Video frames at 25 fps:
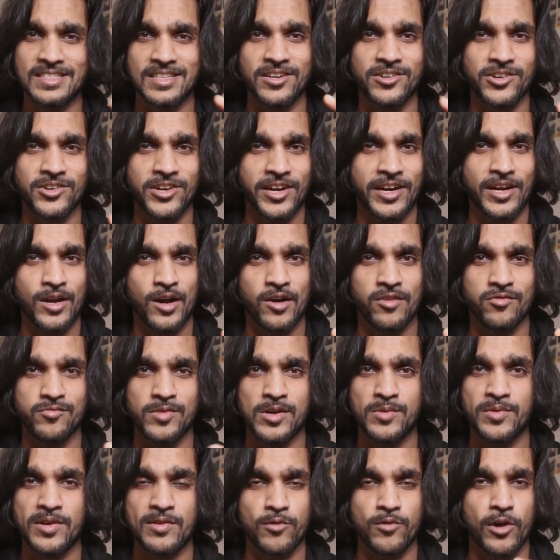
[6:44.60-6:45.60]
is a trade off
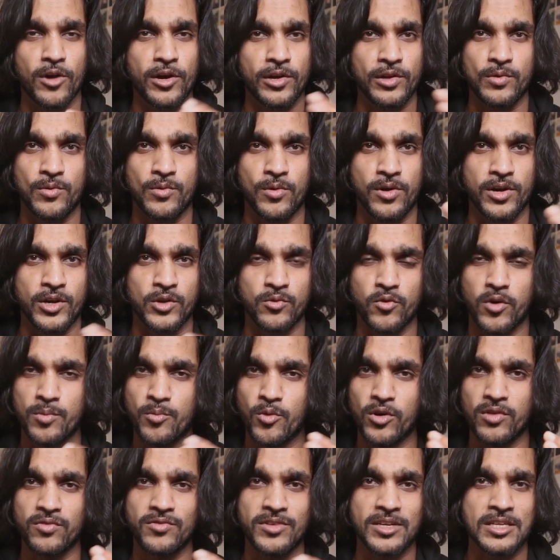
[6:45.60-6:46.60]
between what you want. You want
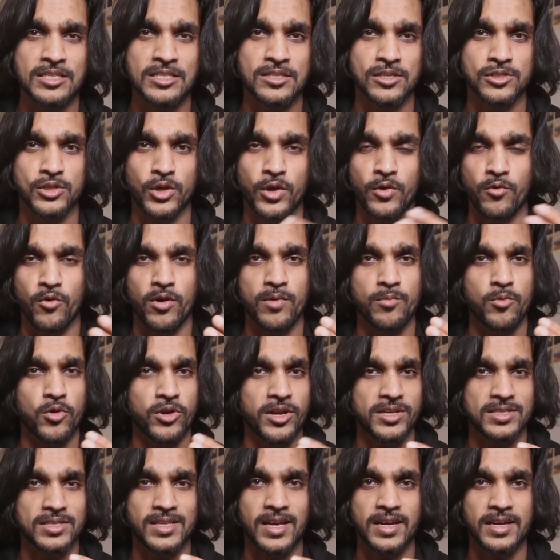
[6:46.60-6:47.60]
more features or you want
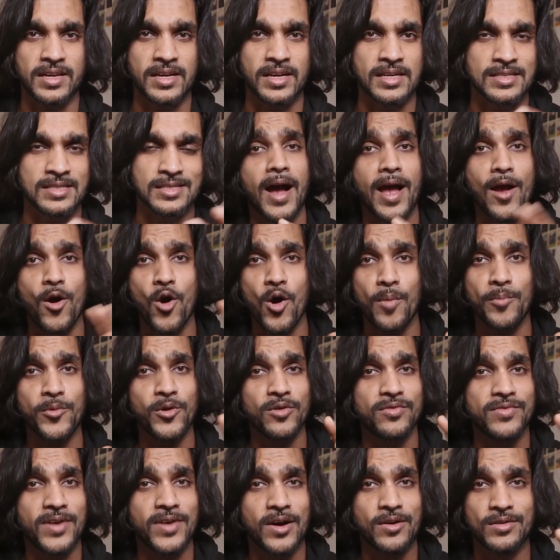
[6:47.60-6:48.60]
more aesthetics. I hope
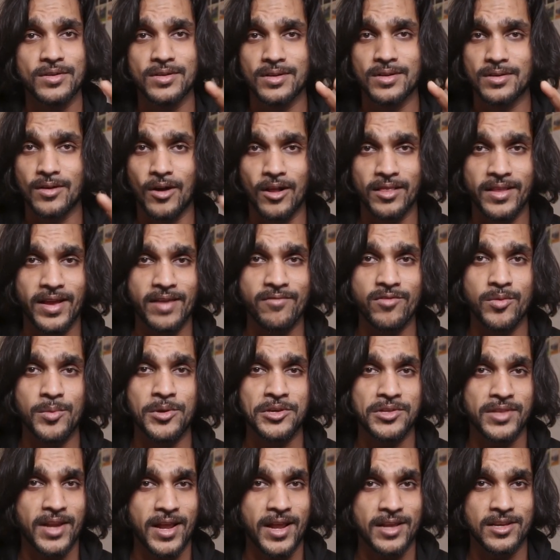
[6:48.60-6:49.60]
you found all the
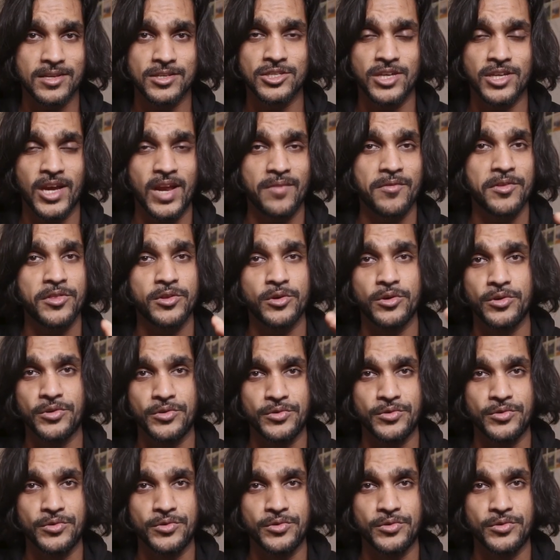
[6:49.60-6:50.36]
information that I just shared with you